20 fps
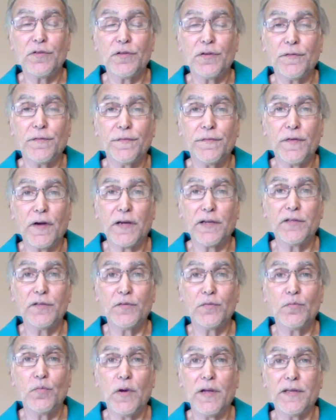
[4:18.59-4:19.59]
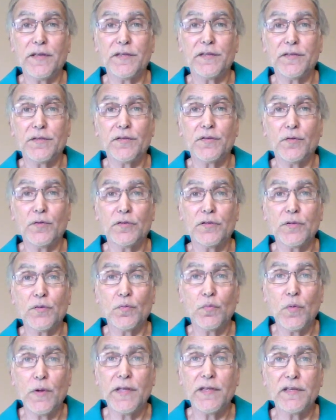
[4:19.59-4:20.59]
to find a way to
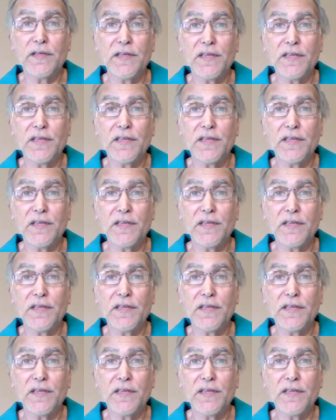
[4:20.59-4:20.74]
win.